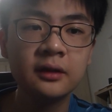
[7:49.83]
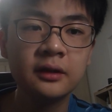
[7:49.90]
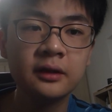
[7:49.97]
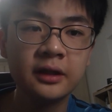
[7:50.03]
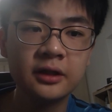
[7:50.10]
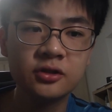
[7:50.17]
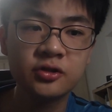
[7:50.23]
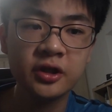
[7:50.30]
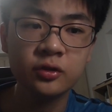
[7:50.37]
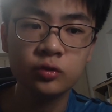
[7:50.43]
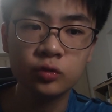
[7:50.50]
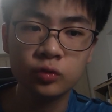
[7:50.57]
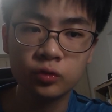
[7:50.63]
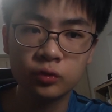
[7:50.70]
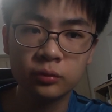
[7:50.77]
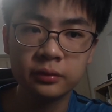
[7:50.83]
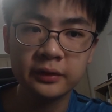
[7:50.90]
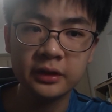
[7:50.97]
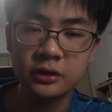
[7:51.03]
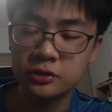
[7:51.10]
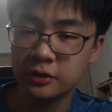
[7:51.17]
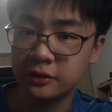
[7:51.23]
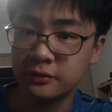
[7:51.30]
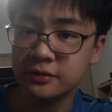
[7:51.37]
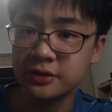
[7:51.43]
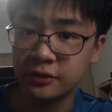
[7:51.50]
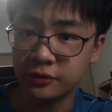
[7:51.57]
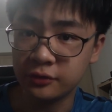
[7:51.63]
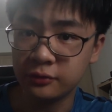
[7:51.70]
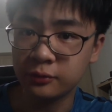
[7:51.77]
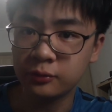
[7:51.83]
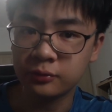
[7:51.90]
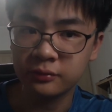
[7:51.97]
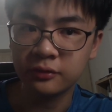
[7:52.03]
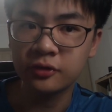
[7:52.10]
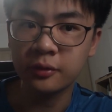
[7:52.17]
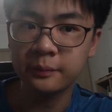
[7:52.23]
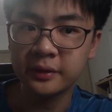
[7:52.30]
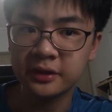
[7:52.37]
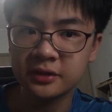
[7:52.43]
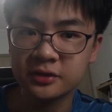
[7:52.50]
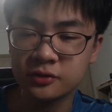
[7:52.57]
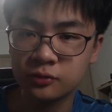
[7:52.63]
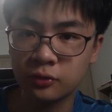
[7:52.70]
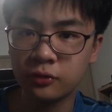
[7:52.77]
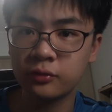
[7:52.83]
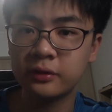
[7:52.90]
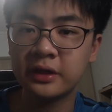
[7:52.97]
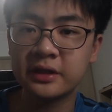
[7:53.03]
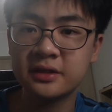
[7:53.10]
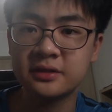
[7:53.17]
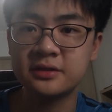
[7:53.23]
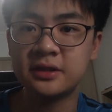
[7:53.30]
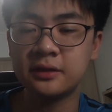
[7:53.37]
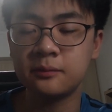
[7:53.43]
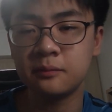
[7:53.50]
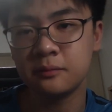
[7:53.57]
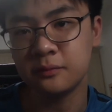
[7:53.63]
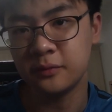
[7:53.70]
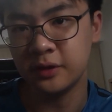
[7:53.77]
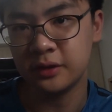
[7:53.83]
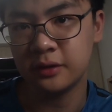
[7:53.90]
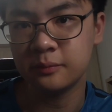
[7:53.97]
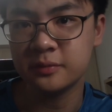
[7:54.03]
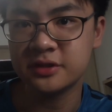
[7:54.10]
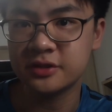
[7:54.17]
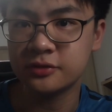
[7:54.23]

and try to introduce the new topics to you guys that Mr.